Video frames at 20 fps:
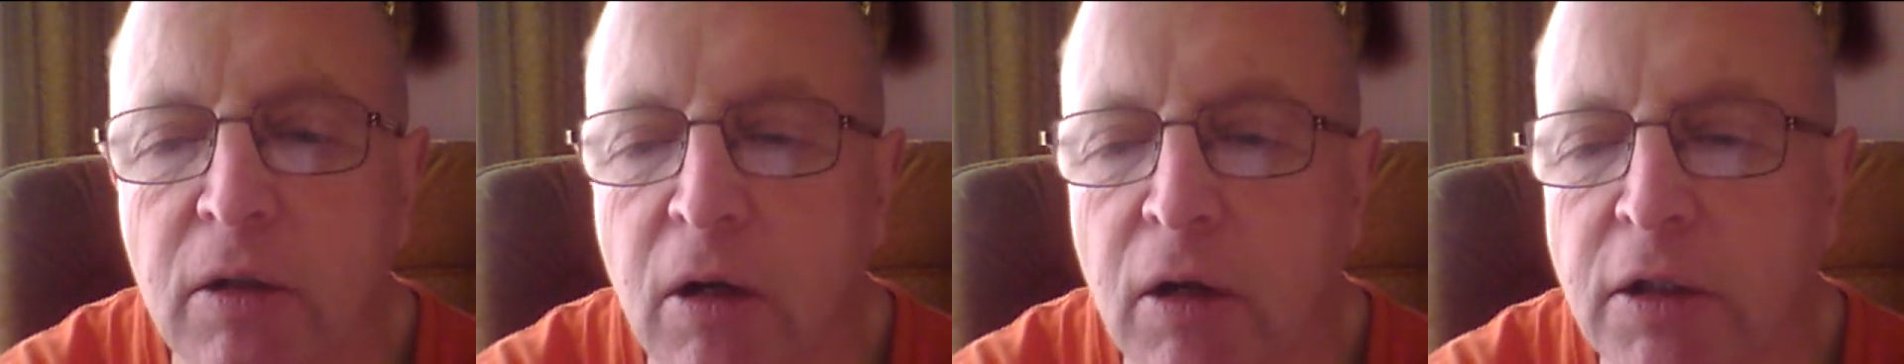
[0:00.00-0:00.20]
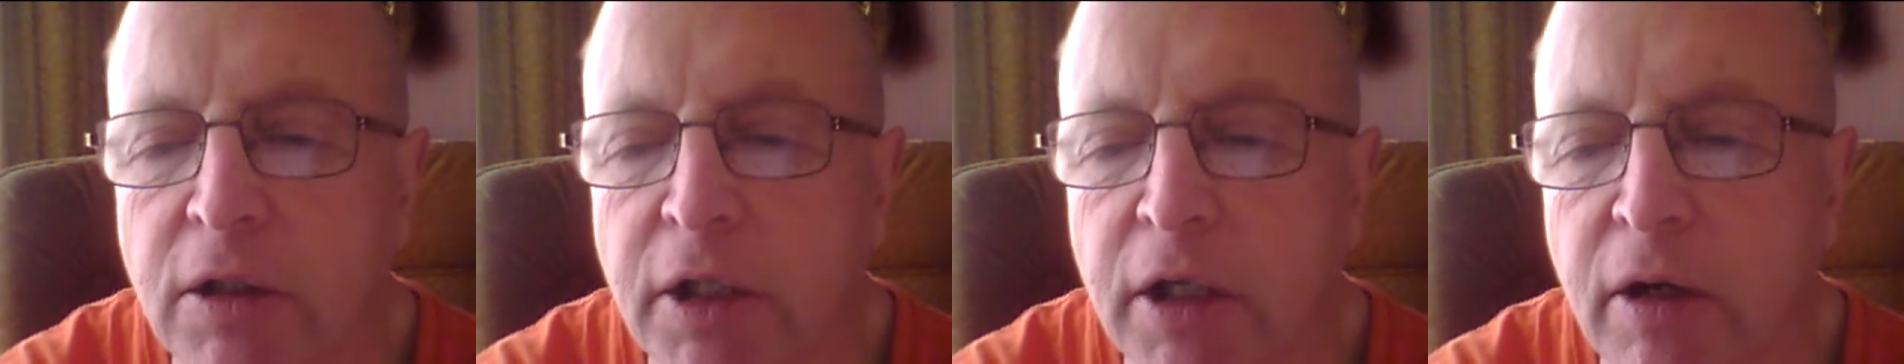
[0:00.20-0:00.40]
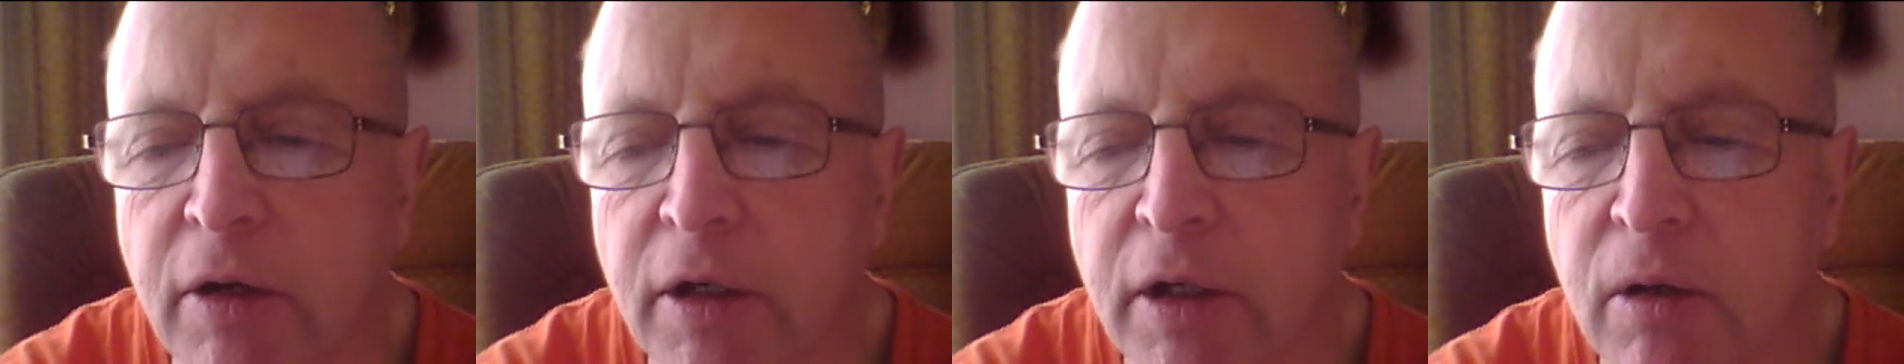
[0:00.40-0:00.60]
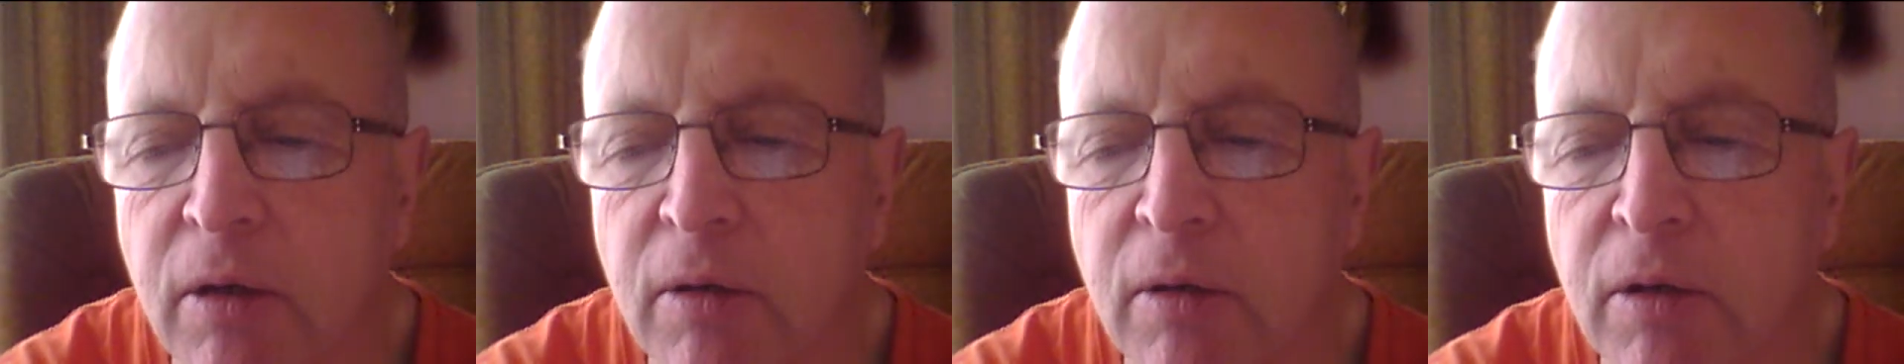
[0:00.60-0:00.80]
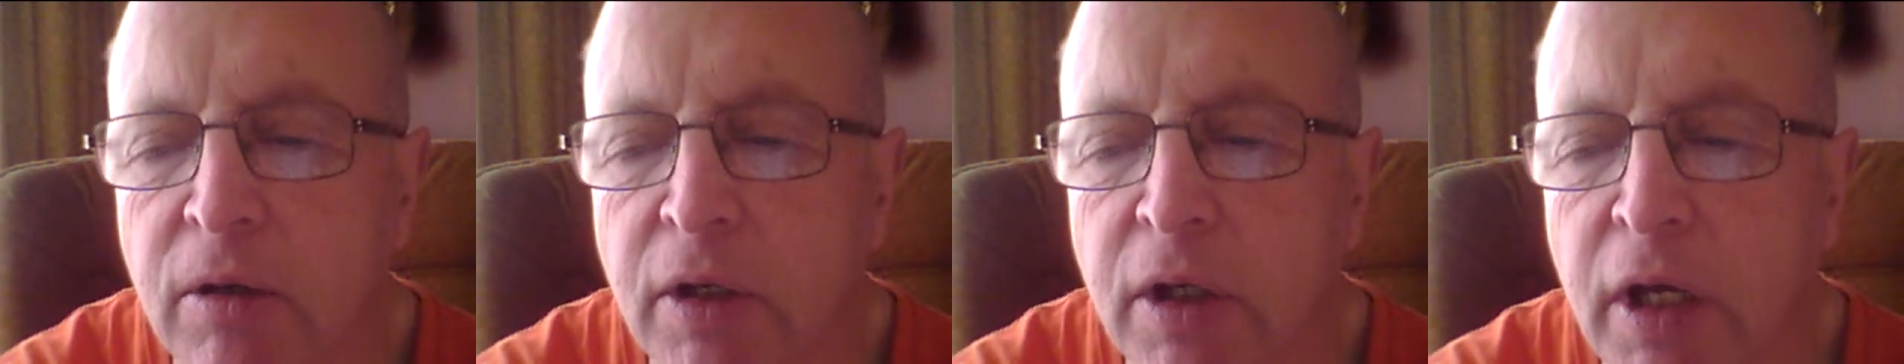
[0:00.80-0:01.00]

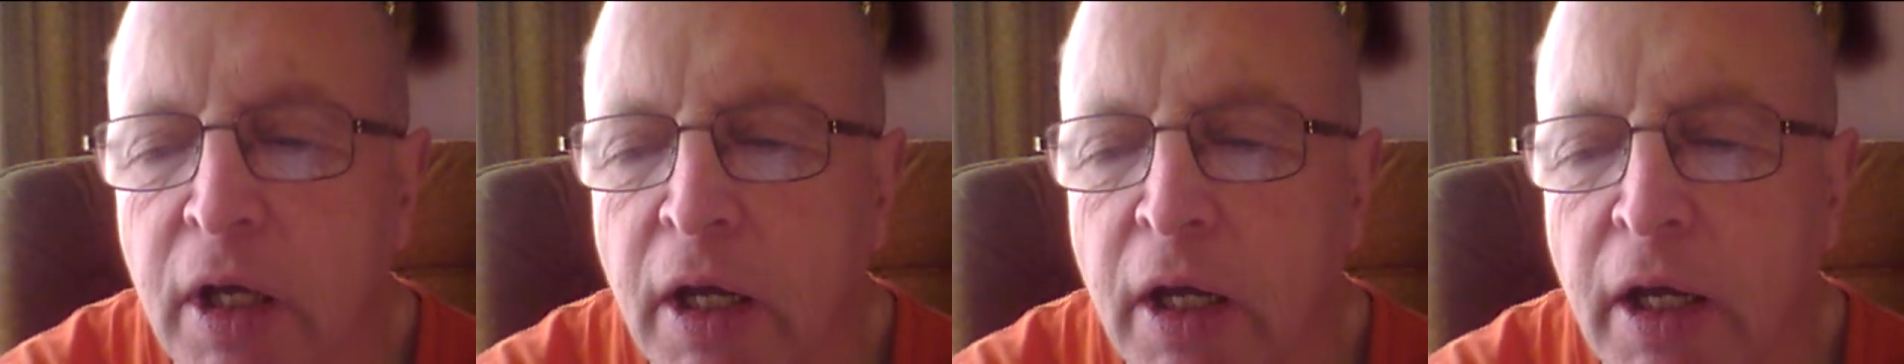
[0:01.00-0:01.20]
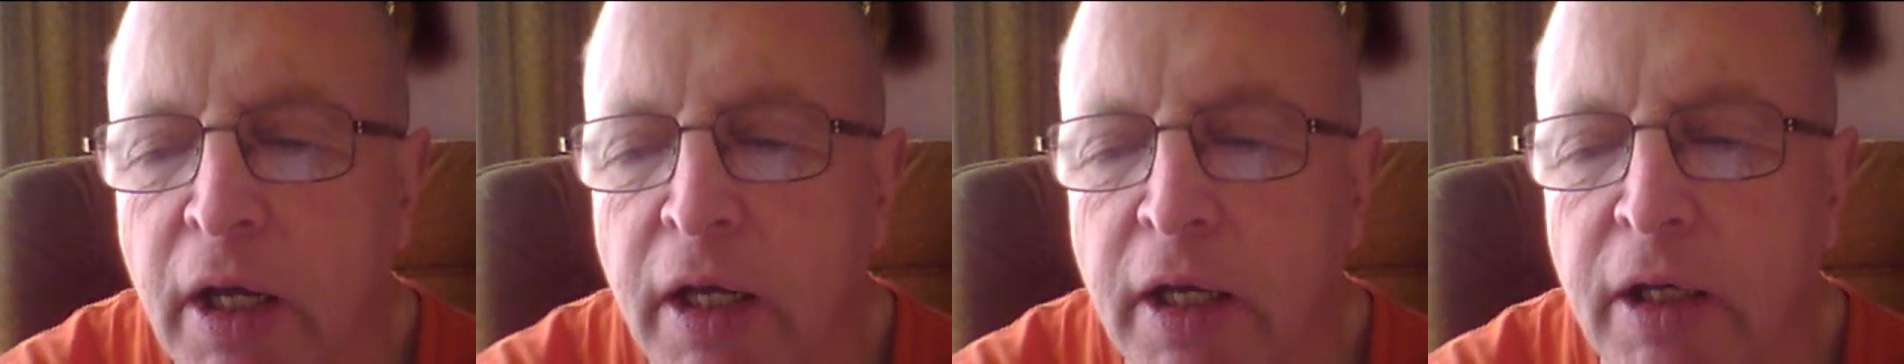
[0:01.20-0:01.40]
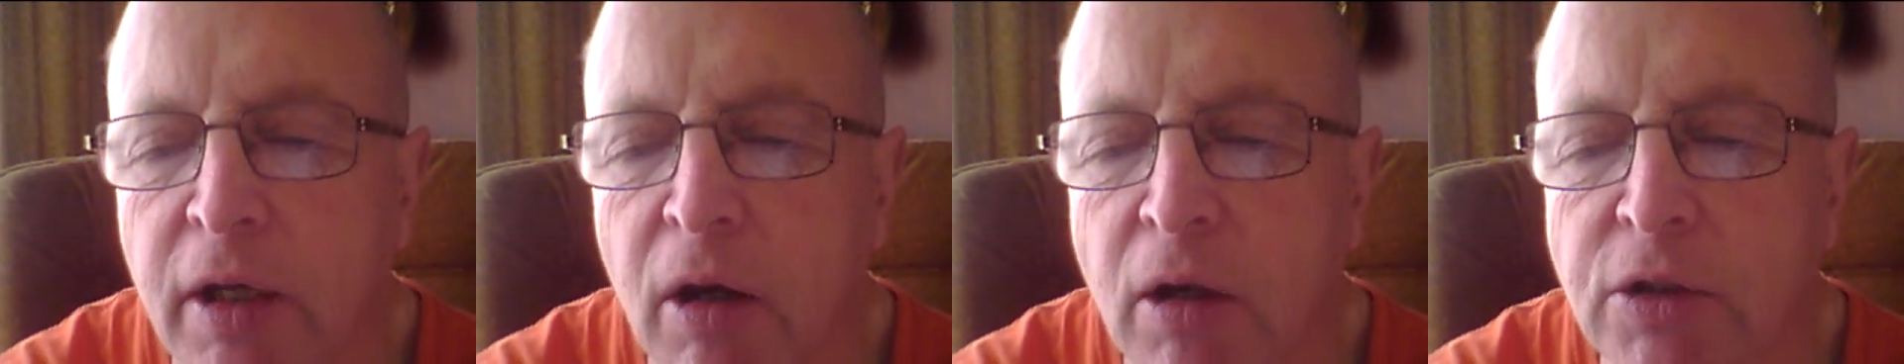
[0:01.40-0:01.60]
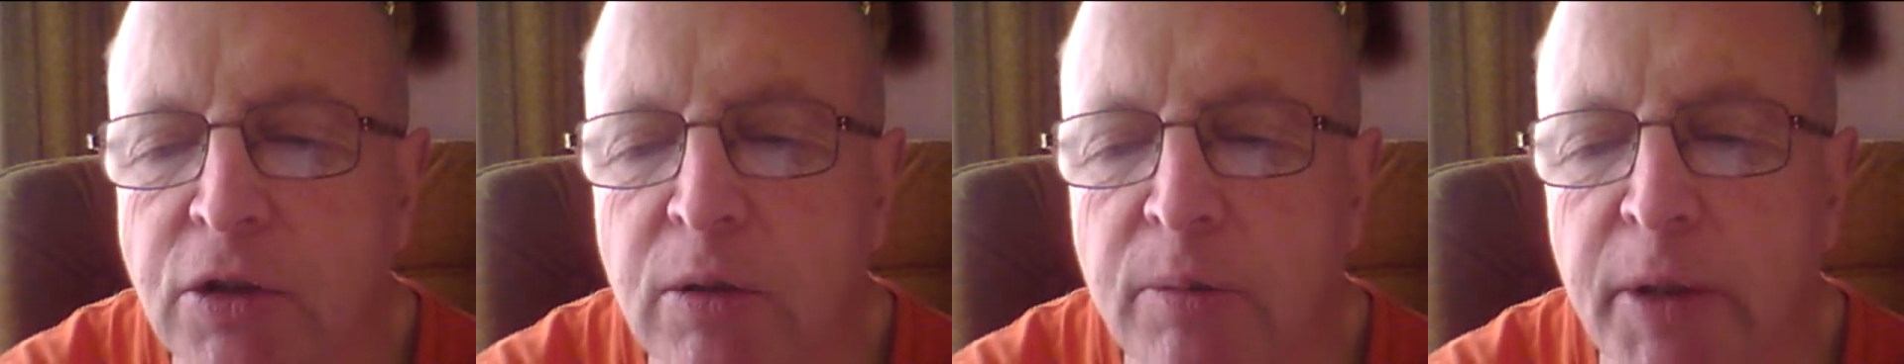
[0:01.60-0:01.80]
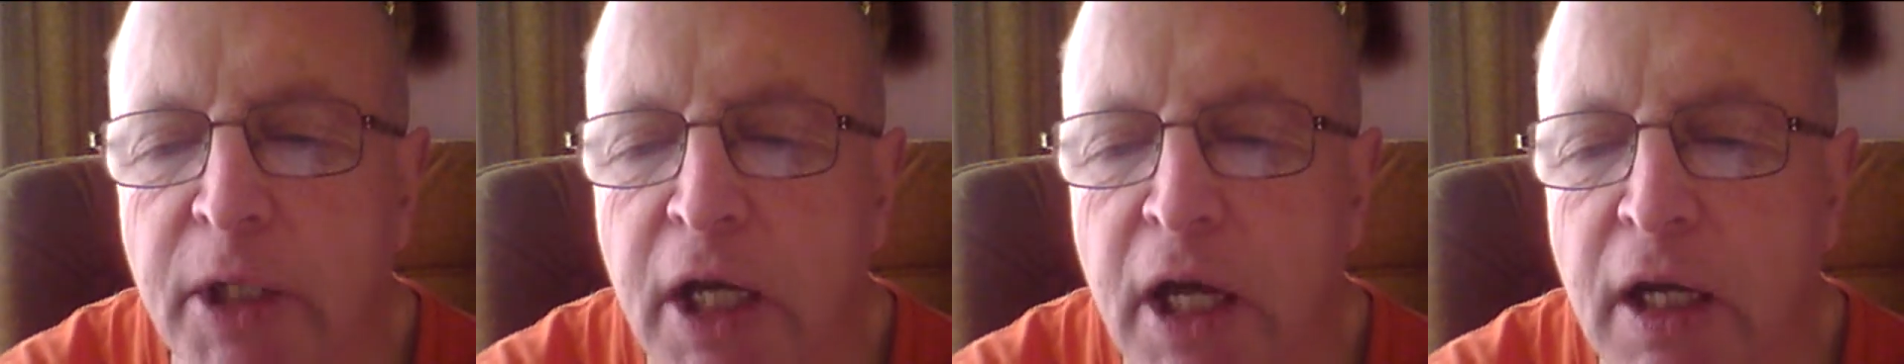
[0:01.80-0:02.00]
Ontario. He
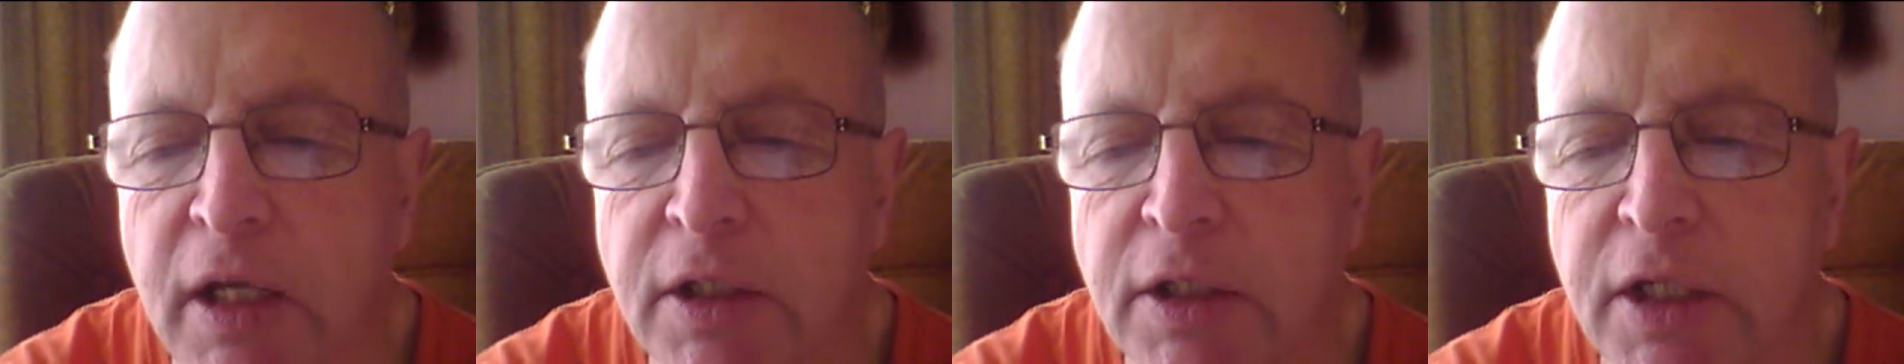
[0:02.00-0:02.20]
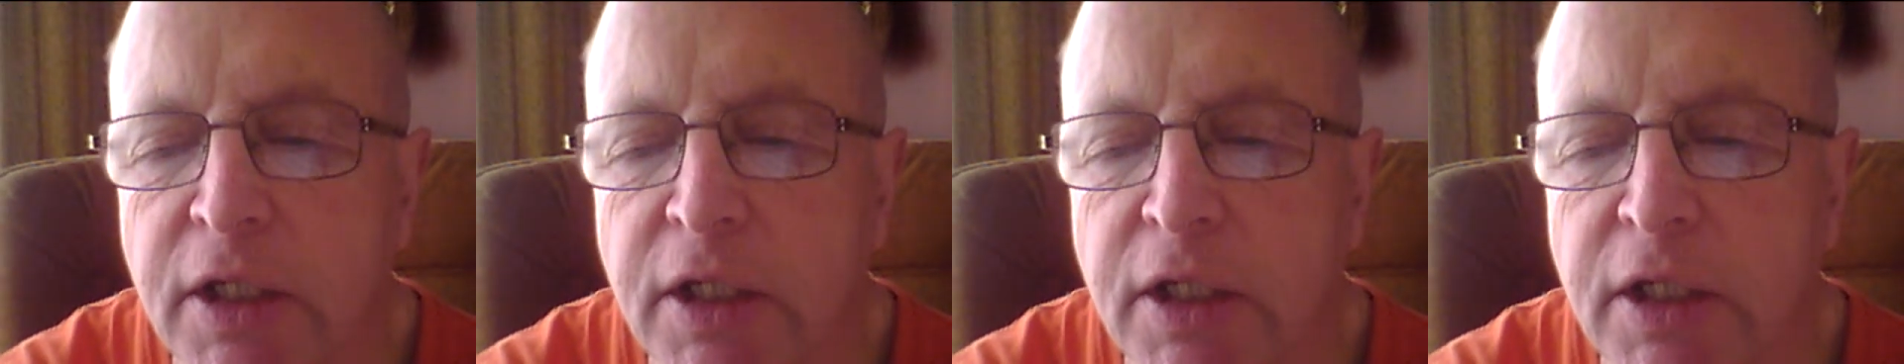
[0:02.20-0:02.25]
also began